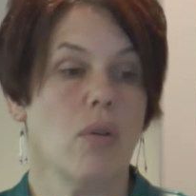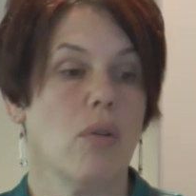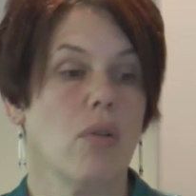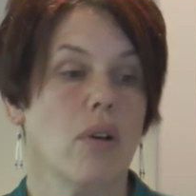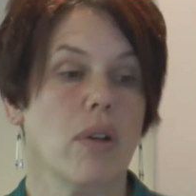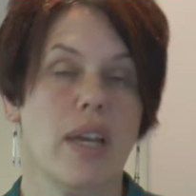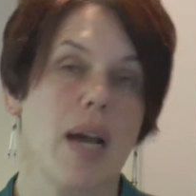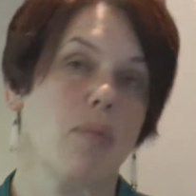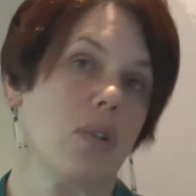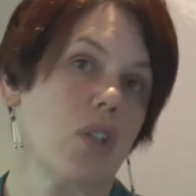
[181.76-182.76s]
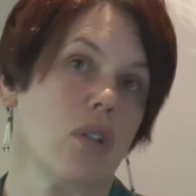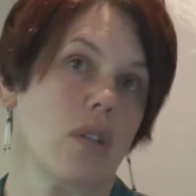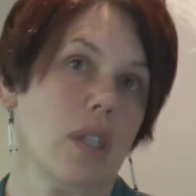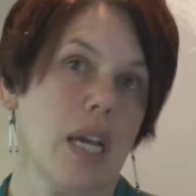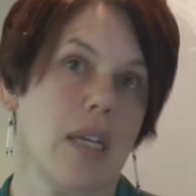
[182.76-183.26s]
or the
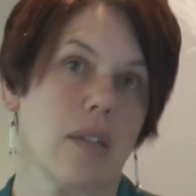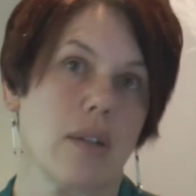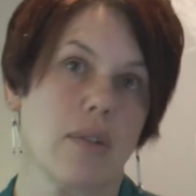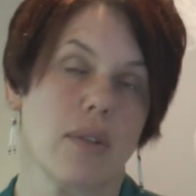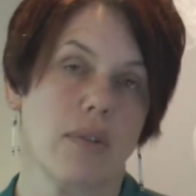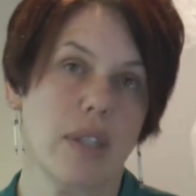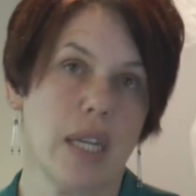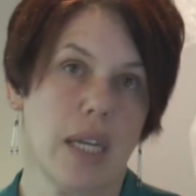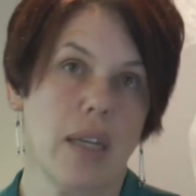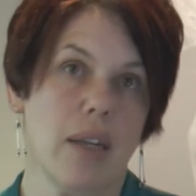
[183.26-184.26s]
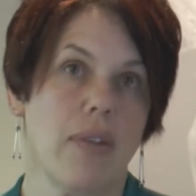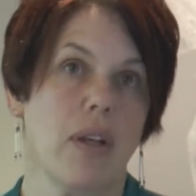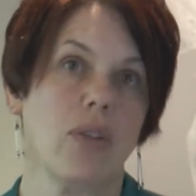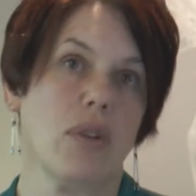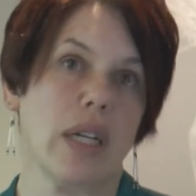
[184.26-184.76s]
Aboriginal liaison. So if you take it in,
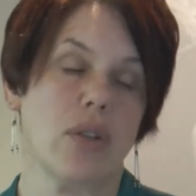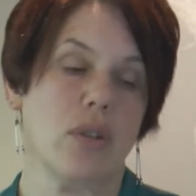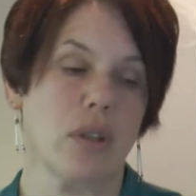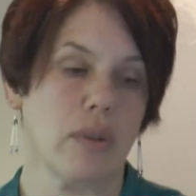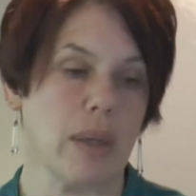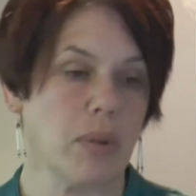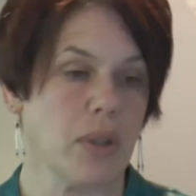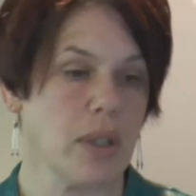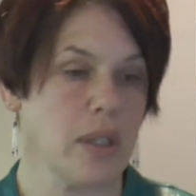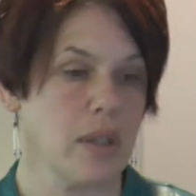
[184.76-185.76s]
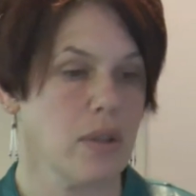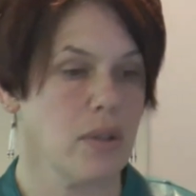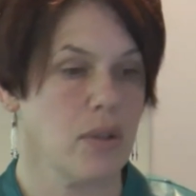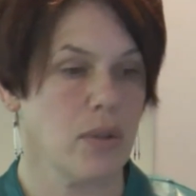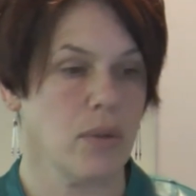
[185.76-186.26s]
they'll direct you to the right person
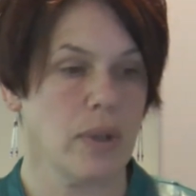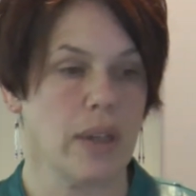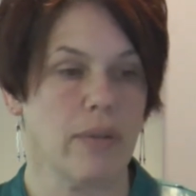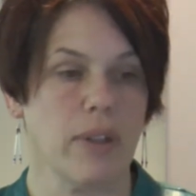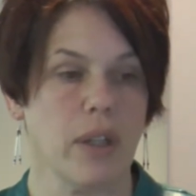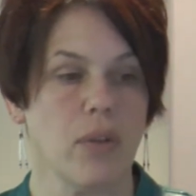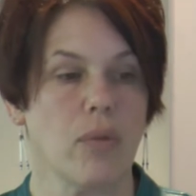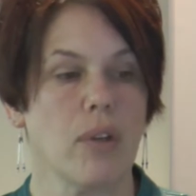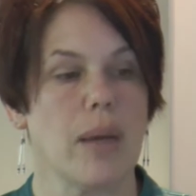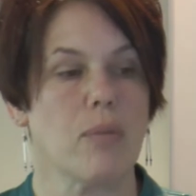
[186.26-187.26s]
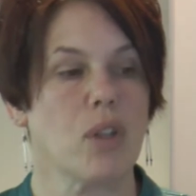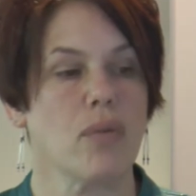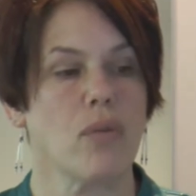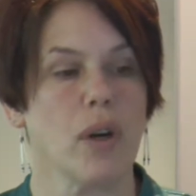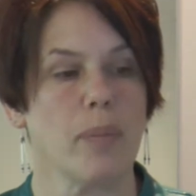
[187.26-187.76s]
to fill out the
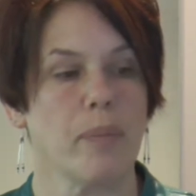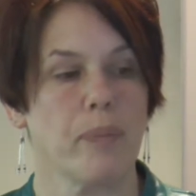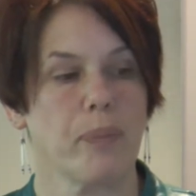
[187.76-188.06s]
redemption form.